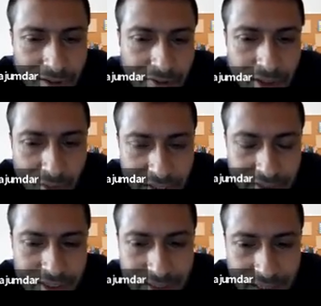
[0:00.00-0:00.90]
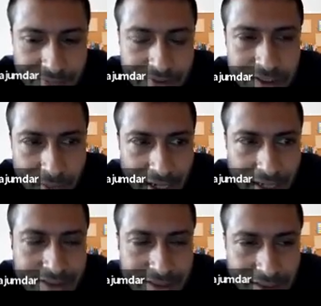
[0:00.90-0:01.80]
Okay, what if the graph is
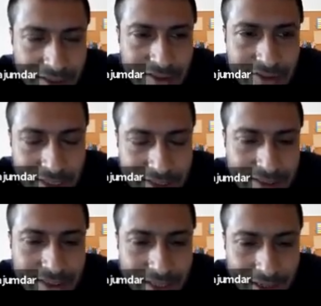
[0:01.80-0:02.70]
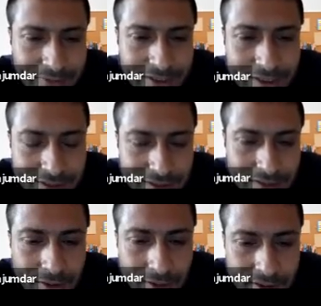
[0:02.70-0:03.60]
sparse? So let's say the graph is
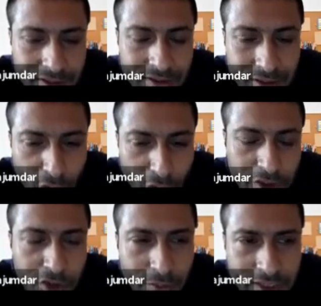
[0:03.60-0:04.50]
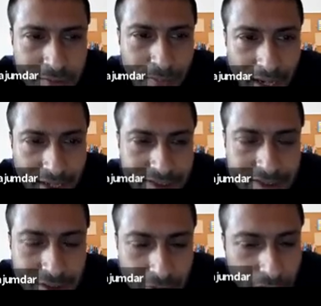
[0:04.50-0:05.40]
known to be sparse.